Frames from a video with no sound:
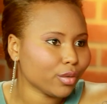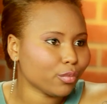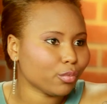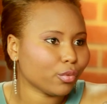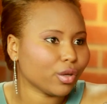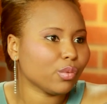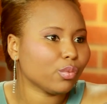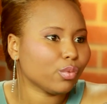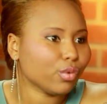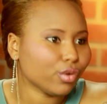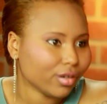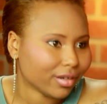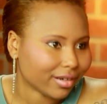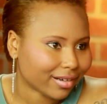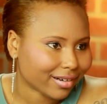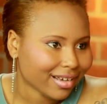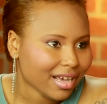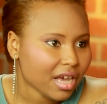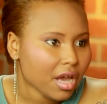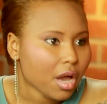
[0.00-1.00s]
we would.
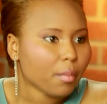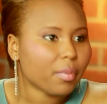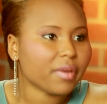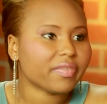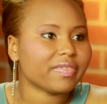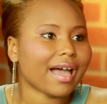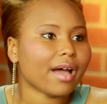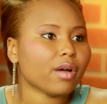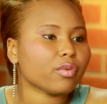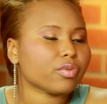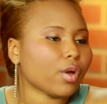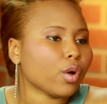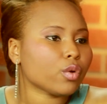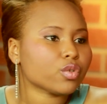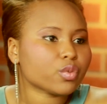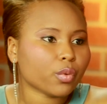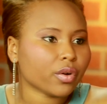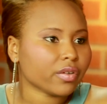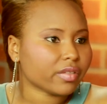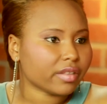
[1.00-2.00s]
But those
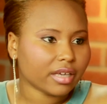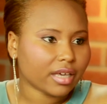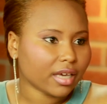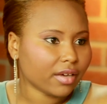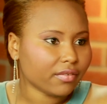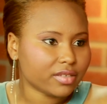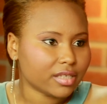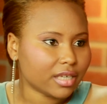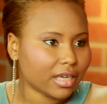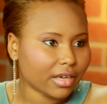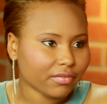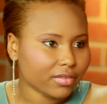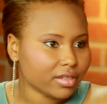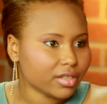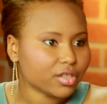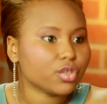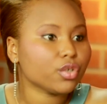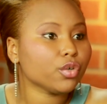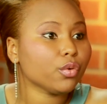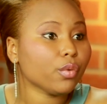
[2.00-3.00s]
weren't the gifts given
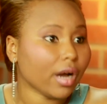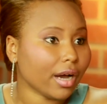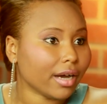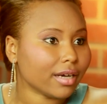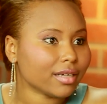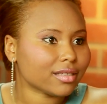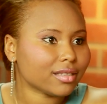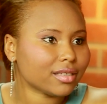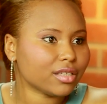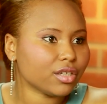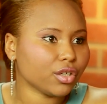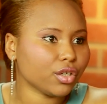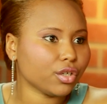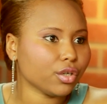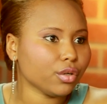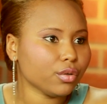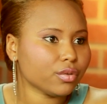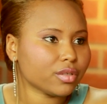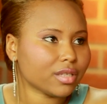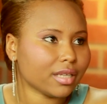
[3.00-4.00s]
to us to
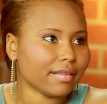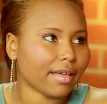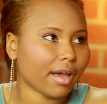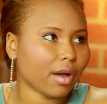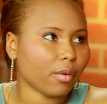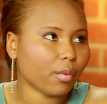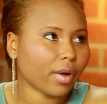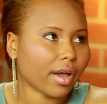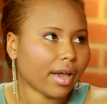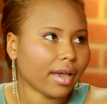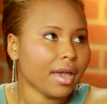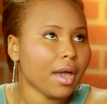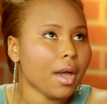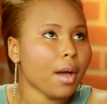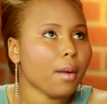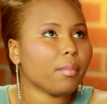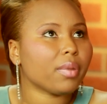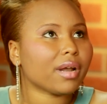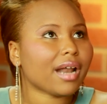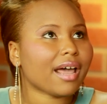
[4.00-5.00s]
use in that way.
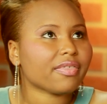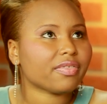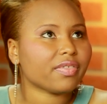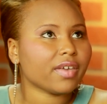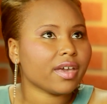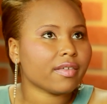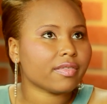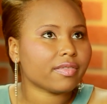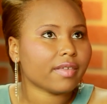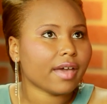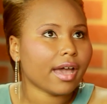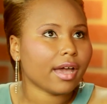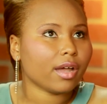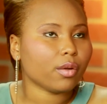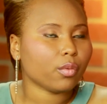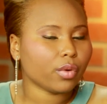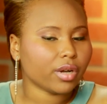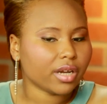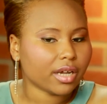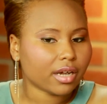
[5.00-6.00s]
But I think that
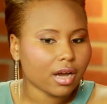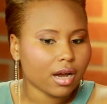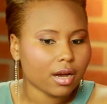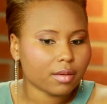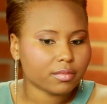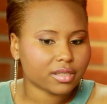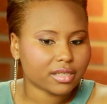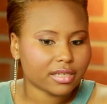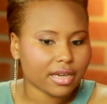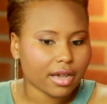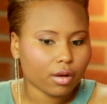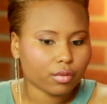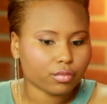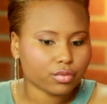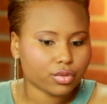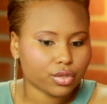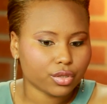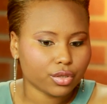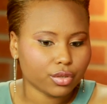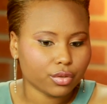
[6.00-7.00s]
when it comes down
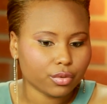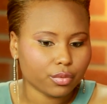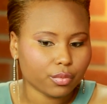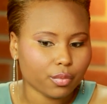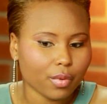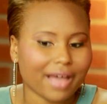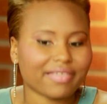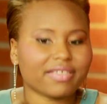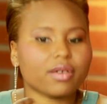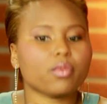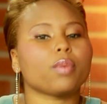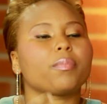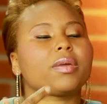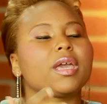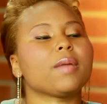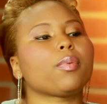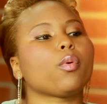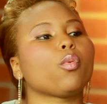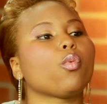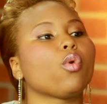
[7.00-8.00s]
to, I think what
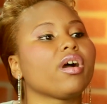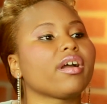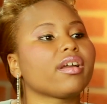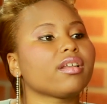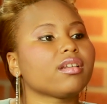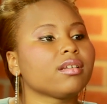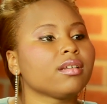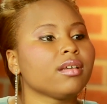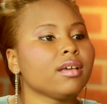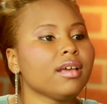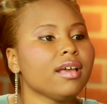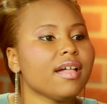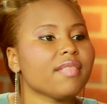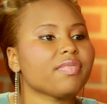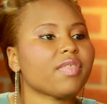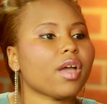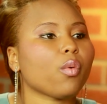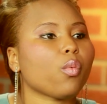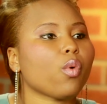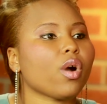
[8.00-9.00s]
people want,
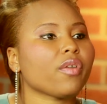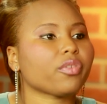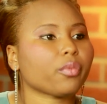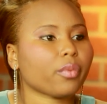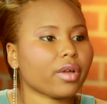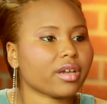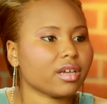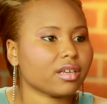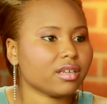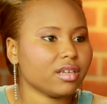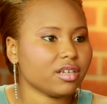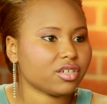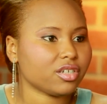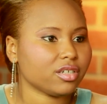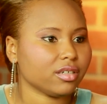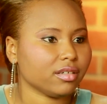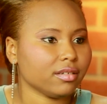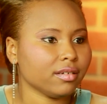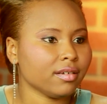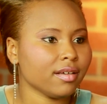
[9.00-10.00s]
they want the
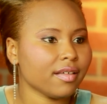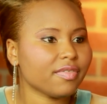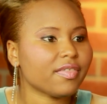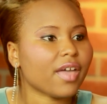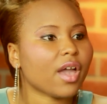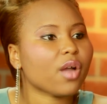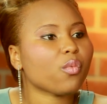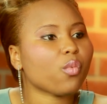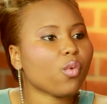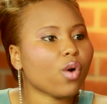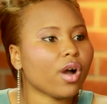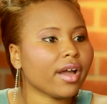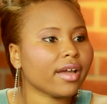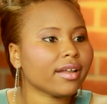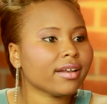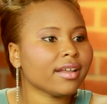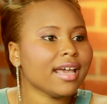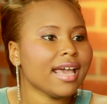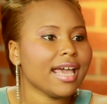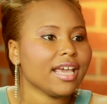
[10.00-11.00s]
recognition. They want,
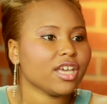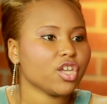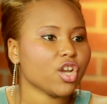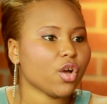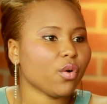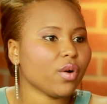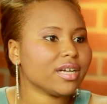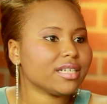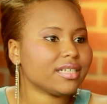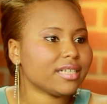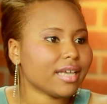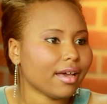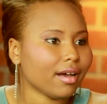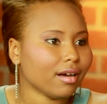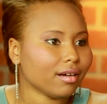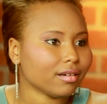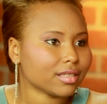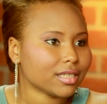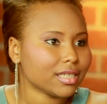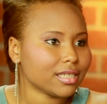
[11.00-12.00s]

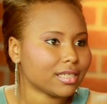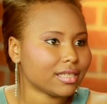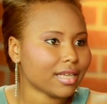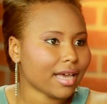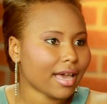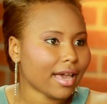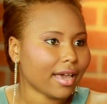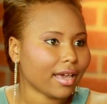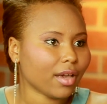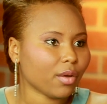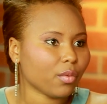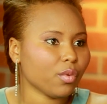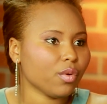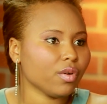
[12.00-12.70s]
Adele to say,